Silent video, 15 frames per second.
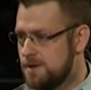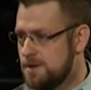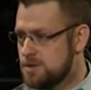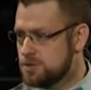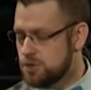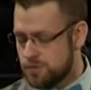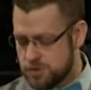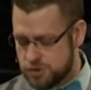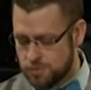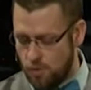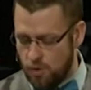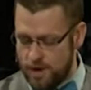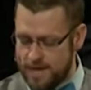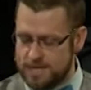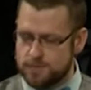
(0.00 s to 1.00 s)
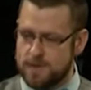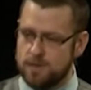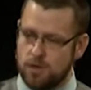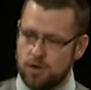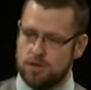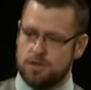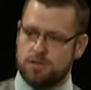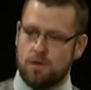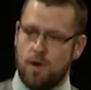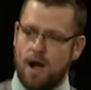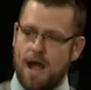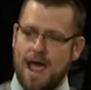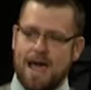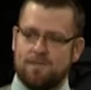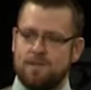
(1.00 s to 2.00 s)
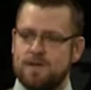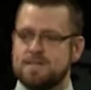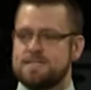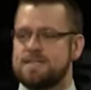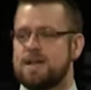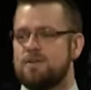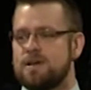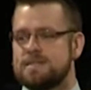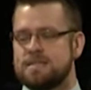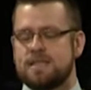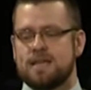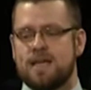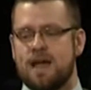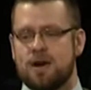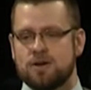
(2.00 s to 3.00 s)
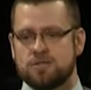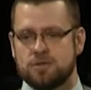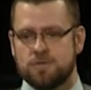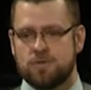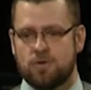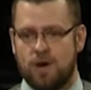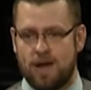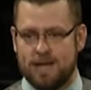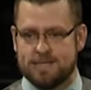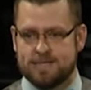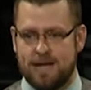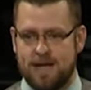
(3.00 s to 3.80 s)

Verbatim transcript: So, this morning, as we look through our Advent series at the character of Christ,